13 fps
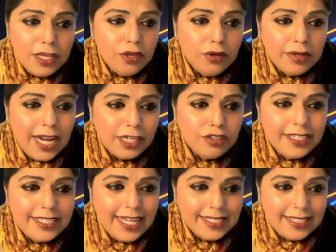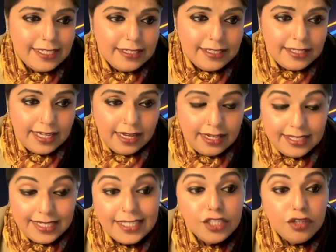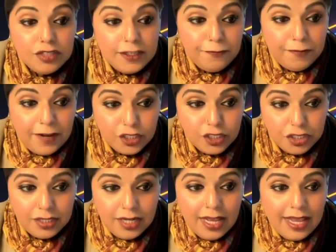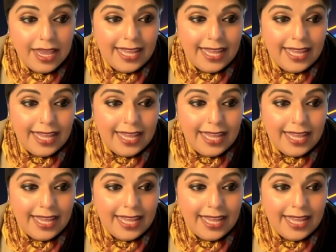You can actually test your deflection